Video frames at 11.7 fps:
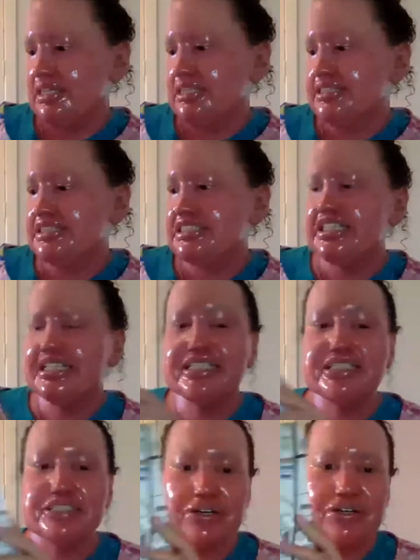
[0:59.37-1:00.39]
Cheeky
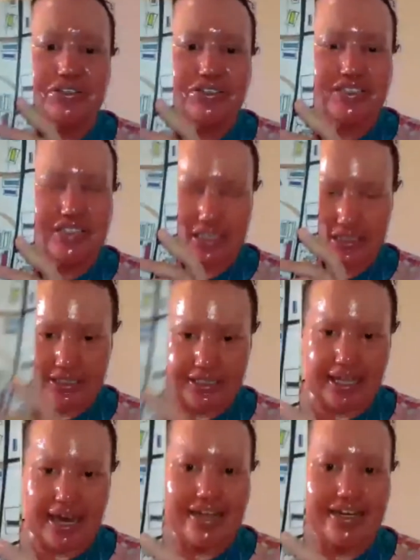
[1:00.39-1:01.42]
Dogs to
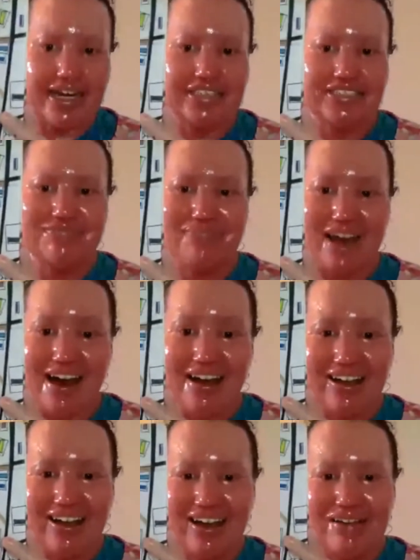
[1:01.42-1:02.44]
Late Nash and Back
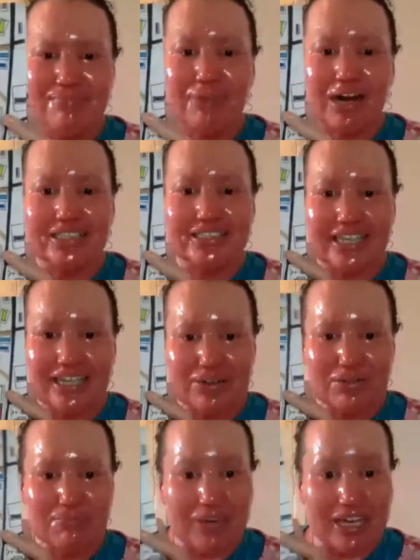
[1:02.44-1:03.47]
by
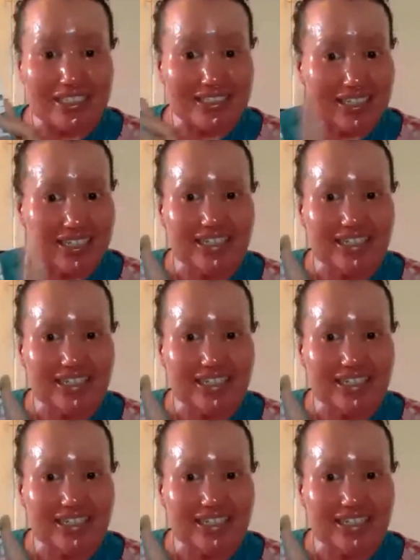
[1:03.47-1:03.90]
Dion Beasley. It's